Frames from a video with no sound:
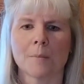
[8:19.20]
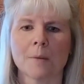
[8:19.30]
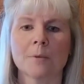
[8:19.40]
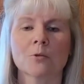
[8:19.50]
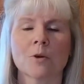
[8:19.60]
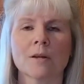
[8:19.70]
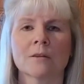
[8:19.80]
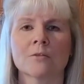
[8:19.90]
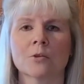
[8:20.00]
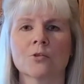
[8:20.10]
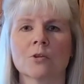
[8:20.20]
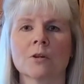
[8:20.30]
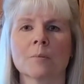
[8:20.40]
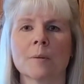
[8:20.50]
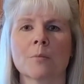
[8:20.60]
I've been trying to stitch a
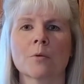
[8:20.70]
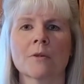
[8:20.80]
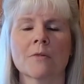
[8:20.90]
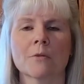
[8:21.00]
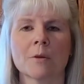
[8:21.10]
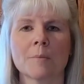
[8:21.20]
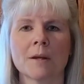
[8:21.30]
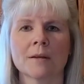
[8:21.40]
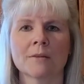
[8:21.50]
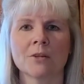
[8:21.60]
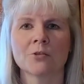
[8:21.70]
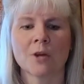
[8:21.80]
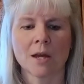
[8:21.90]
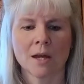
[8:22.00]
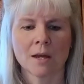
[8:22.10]
little bit more than 30 minutes each
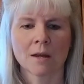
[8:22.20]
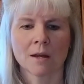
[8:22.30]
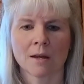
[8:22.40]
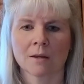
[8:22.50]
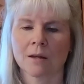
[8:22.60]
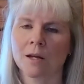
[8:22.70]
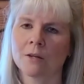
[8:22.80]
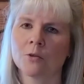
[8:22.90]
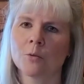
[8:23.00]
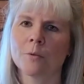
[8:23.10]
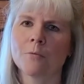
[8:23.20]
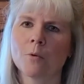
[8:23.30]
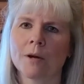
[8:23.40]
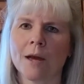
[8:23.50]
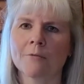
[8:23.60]
day and kind of do the
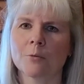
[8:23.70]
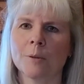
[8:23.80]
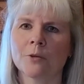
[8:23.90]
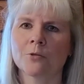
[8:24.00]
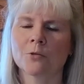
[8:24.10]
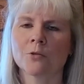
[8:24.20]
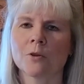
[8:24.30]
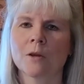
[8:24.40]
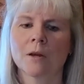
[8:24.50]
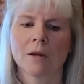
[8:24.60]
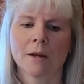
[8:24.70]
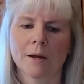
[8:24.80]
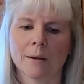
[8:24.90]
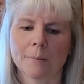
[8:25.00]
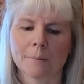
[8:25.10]
before and after pictures.
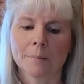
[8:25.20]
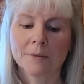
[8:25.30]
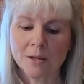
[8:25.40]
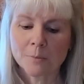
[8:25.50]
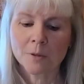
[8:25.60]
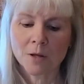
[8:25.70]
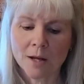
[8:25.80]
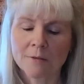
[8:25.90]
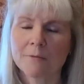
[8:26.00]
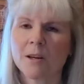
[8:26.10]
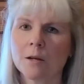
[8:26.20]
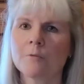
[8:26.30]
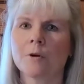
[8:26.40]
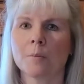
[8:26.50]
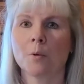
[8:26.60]
But that's been kind of fun
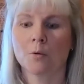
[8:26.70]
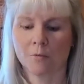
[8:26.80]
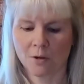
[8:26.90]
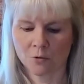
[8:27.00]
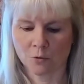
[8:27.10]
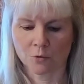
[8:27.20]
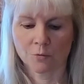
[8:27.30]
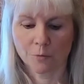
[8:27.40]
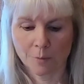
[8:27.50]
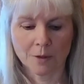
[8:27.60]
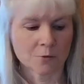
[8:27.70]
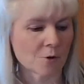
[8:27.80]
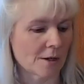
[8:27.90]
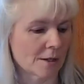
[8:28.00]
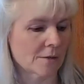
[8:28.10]
and very motivational for me to
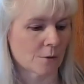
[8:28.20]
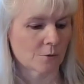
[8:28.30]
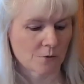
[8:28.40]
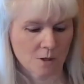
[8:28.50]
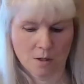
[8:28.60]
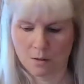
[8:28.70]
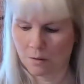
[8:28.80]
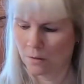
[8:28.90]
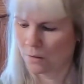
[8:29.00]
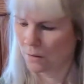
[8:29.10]
try to get those done.